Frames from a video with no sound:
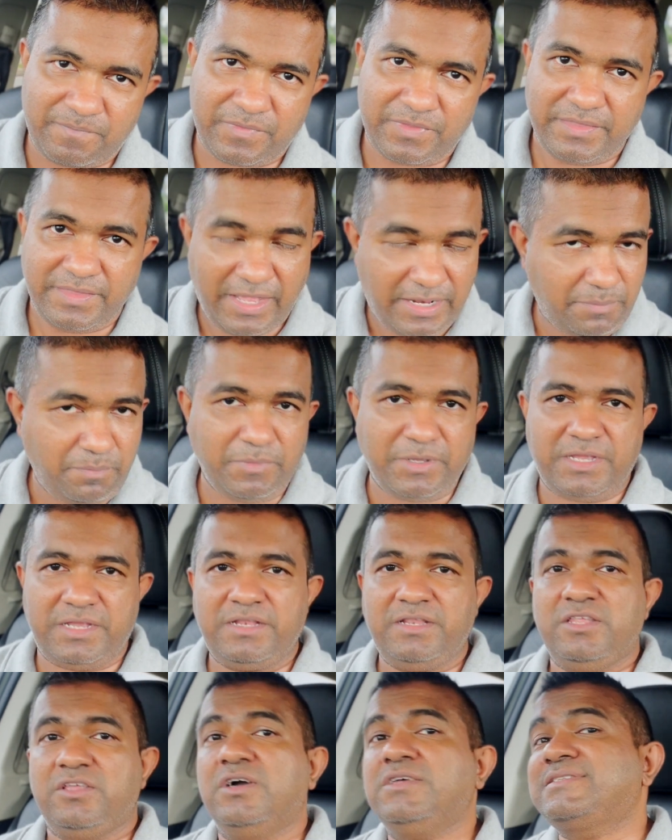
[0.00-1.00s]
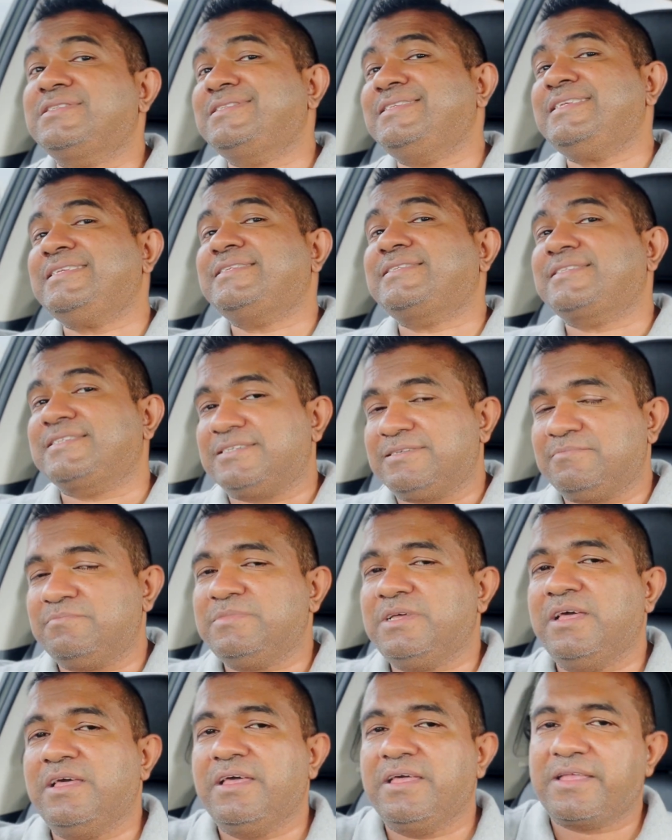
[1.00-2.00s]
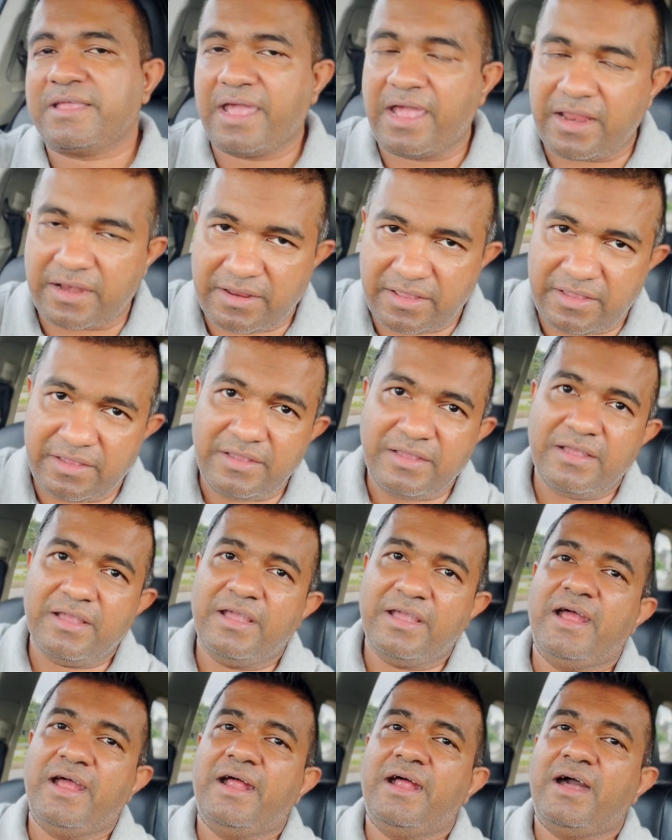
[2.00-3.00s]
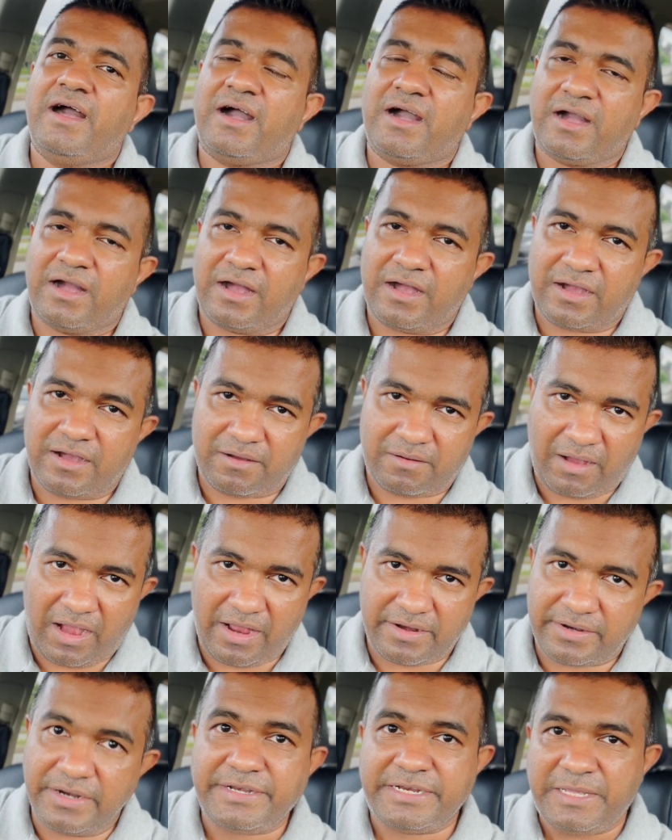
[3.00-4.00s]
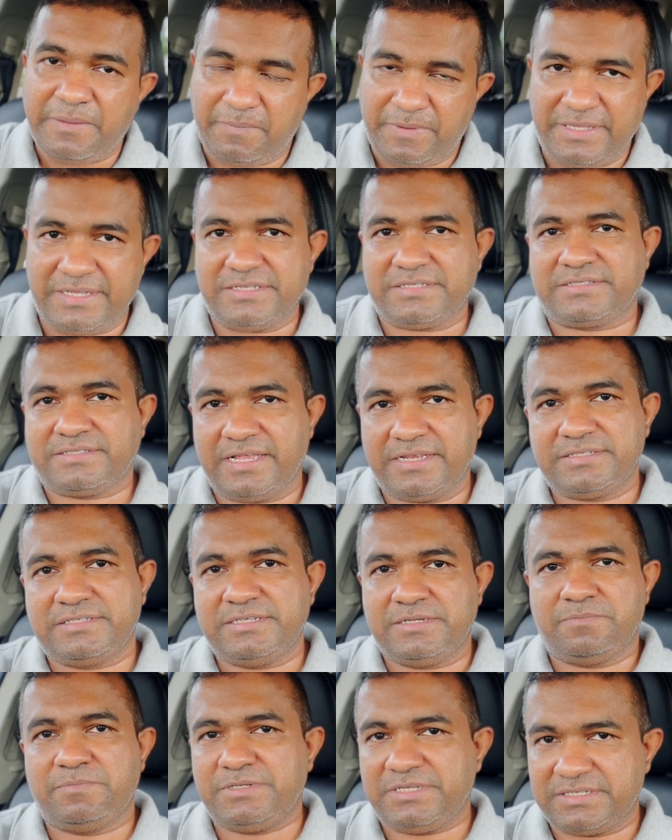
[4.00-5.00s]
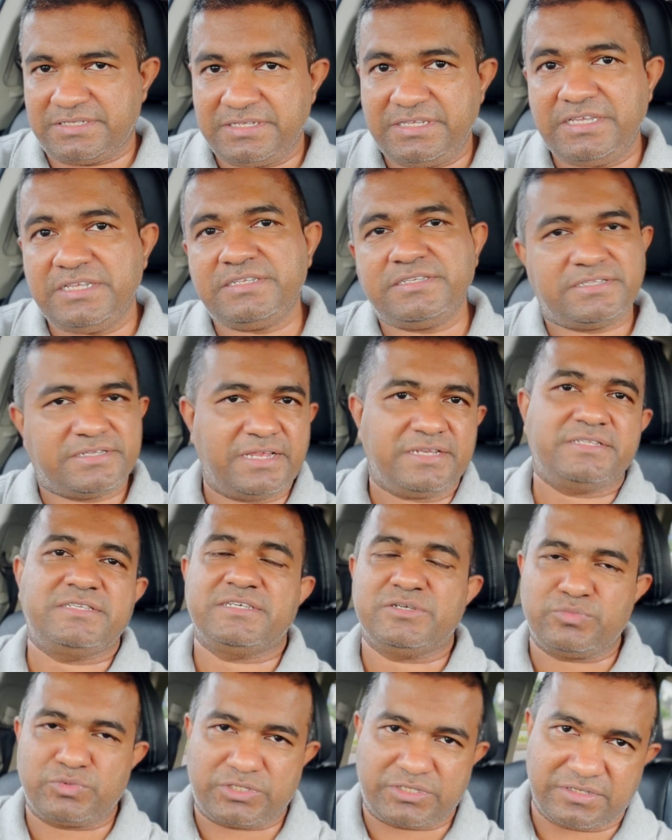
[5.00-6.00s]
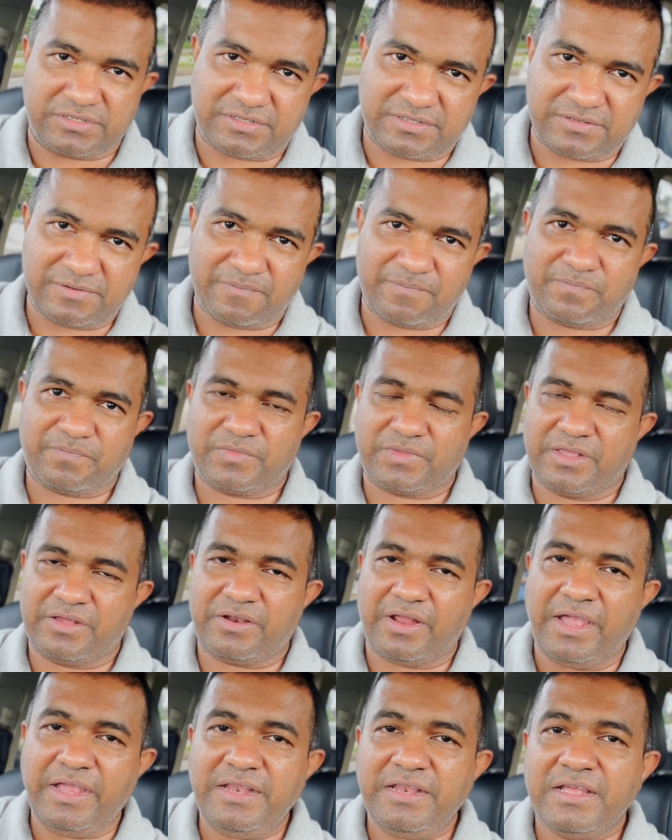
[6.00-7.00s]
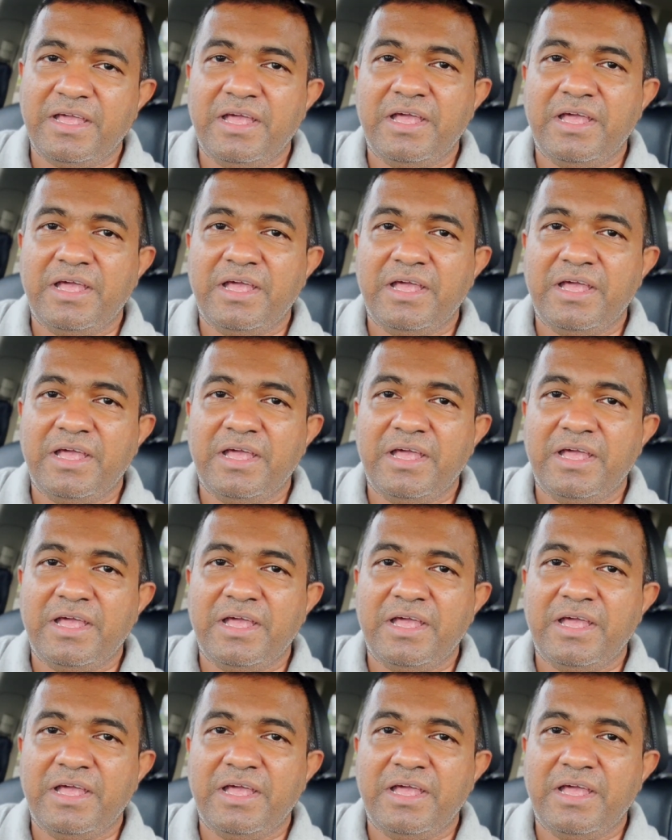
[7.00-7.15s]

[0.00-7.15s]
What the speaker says: That means your system carrying 100 TPS, 10 TPS each, 10 services, right?